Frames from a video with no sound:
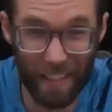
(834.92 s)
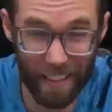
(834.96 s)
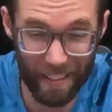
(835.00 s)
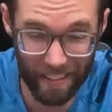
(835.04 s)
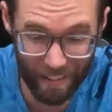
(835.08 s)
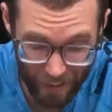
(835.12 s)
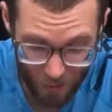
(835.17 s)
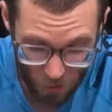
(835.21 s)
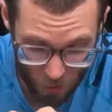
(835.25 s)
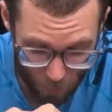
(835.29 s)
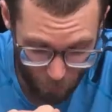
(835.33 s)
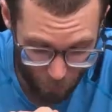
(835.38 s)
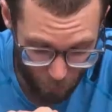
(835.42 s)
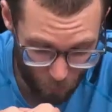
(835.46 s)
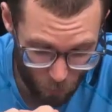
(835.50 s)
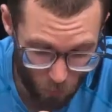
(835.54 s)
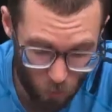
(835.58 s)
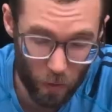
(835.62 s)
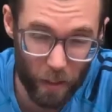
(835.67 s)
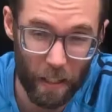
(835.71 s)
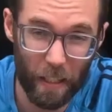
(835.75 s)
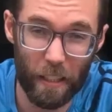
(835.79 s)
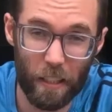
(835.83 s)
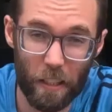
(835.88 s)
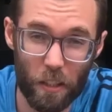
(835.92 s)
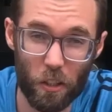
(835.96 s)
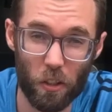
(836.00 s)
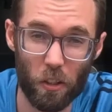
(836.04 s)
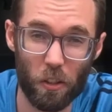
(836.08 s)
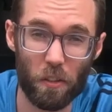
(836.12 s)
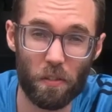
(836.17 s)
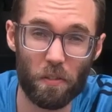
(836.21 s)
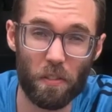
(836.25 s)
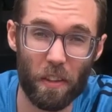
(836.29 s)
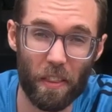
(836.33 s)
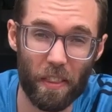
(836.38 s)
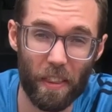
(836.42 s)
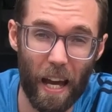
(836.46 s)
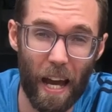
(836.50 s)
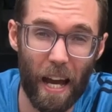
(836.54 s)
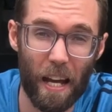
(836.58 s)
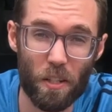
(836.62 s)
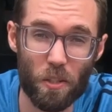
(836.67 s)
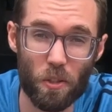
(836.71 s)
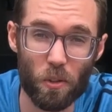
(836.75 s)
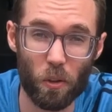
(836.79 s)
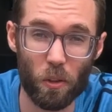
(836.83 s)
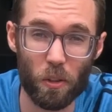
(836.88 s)
think these would be really good for
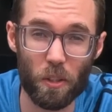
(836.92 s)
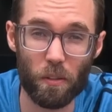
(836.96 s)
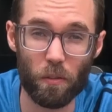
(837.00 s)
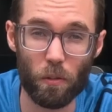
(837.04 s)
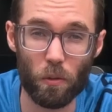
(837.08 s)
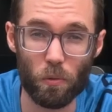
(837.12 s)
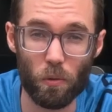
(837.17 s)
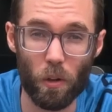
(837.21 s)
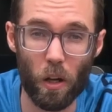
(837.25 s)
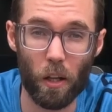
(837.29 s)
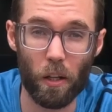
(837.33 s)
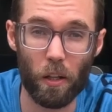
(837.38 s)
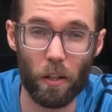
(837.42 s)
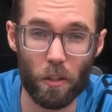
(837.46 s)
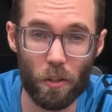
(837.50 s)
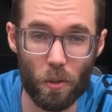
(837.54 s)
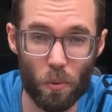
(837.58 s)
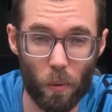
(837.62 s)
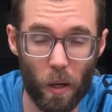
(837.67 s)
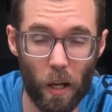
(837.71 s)
that sort of a run as